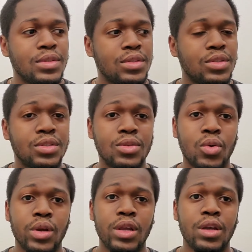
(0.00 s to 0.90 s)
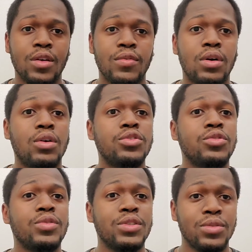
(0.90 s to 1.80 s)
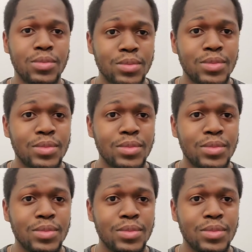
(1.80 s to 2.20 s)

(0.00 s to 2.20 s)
story of altruism.